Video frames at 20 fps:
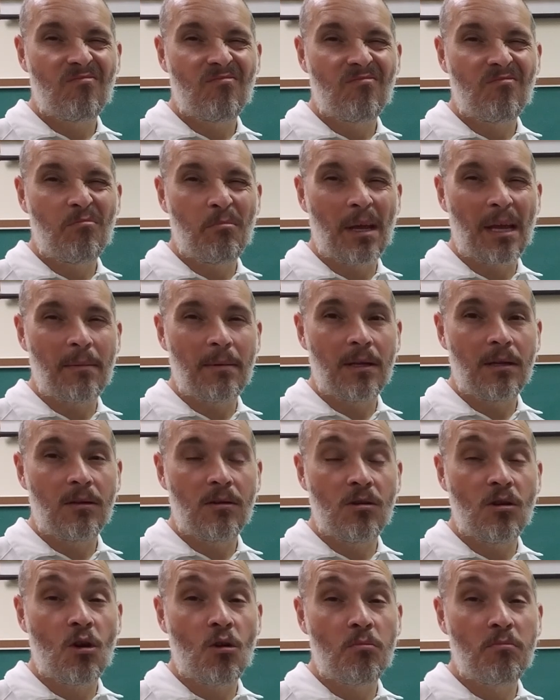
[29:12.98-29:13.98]
Maybe.
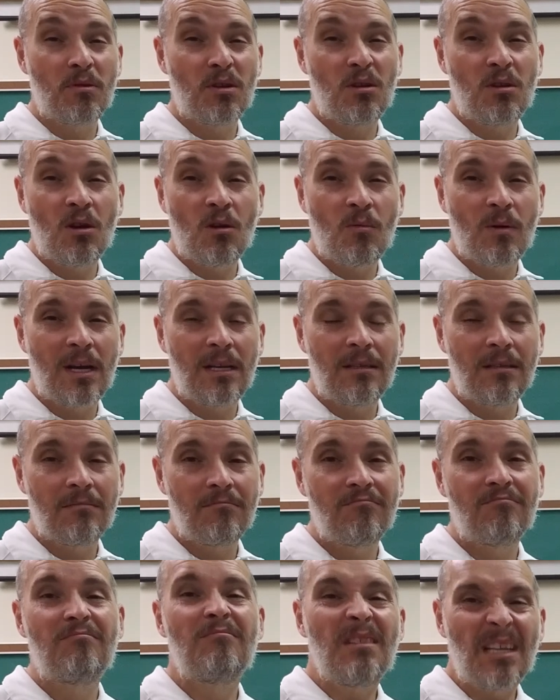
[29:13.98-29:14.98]
Nope. You know what?
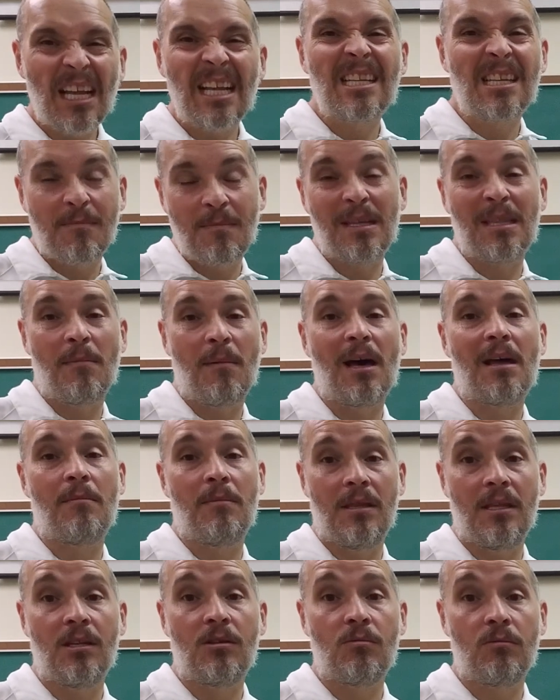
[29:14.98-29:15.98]
It's going to be at the bottom of
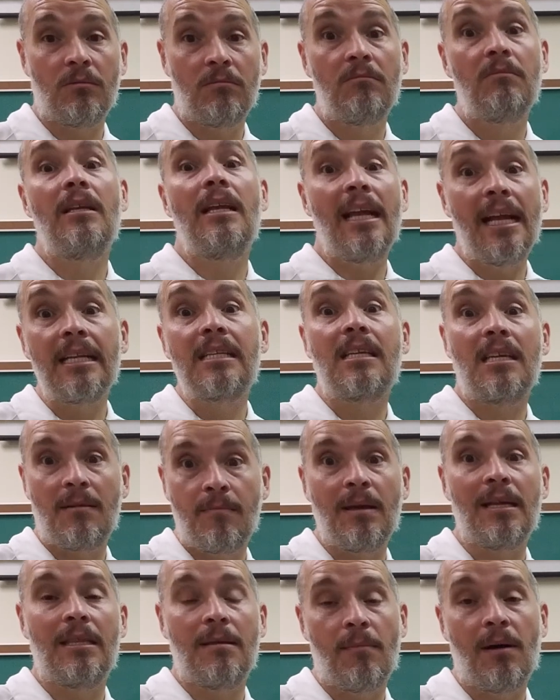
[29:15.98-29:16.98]
this one. It's going to be
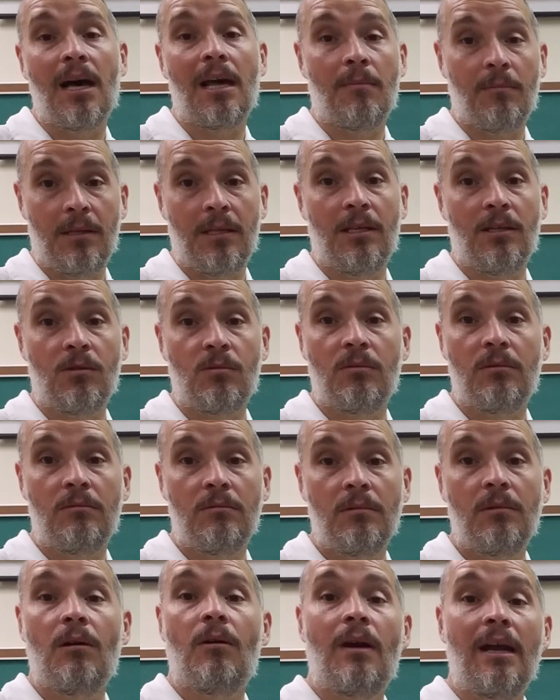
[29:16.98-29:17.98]
at the bottom of this one.
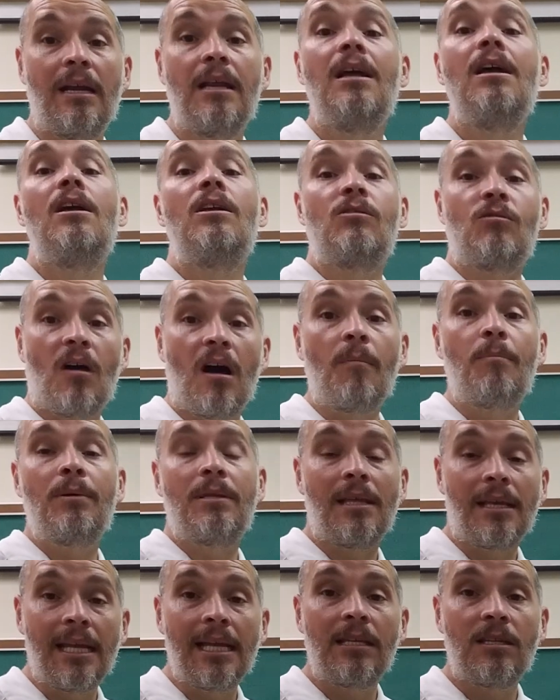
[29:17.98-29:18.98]
All right. So I'll put the
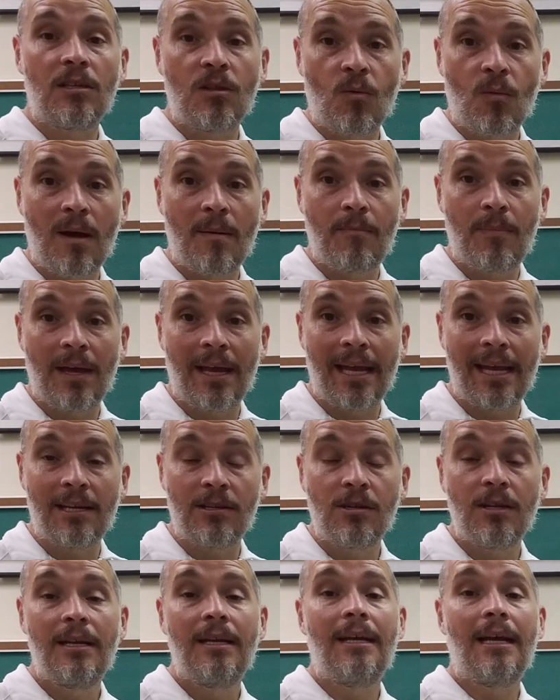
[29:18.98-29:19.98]
link to the web page
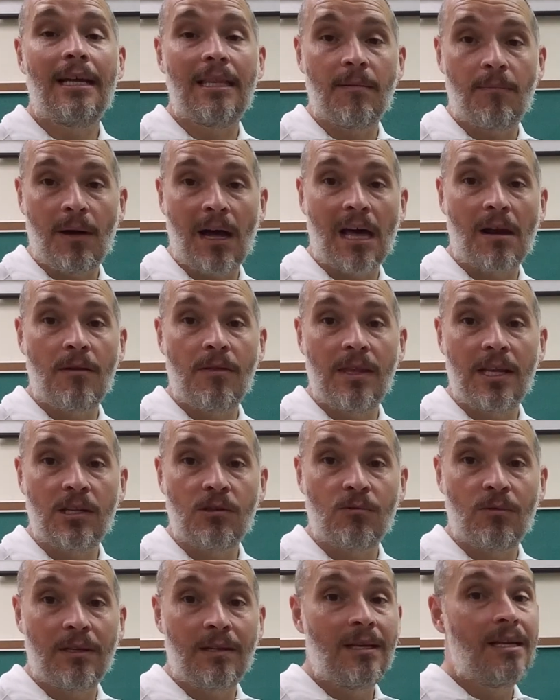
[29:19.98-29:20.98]
at the bottom of this
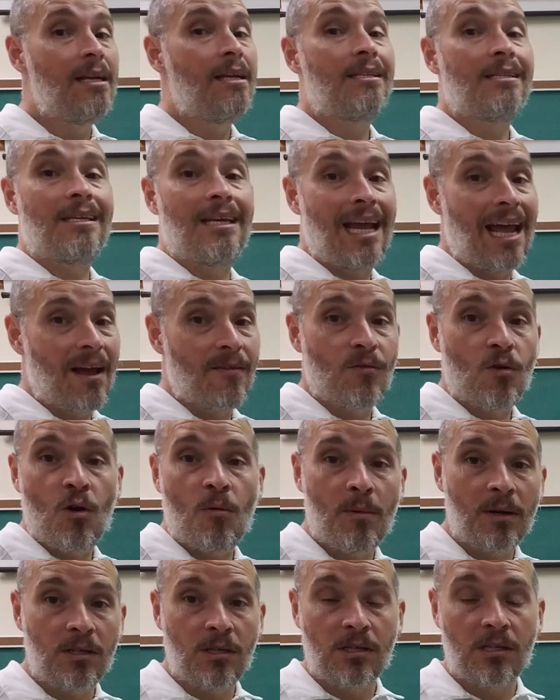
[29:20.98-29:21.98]
one. It's going to have a whole
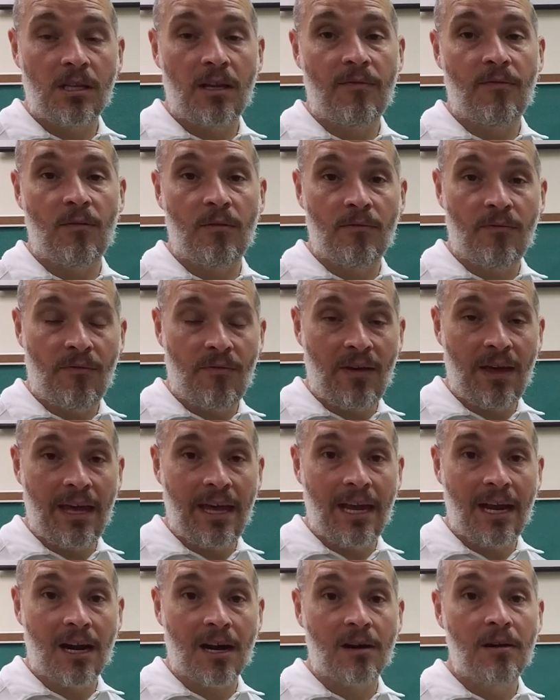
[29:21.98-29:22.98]
bunch of stuff on
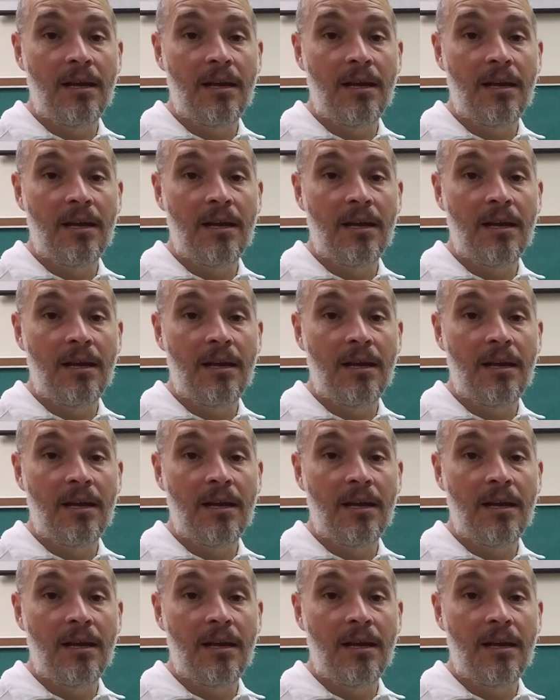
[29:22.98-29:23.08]
FAIRE.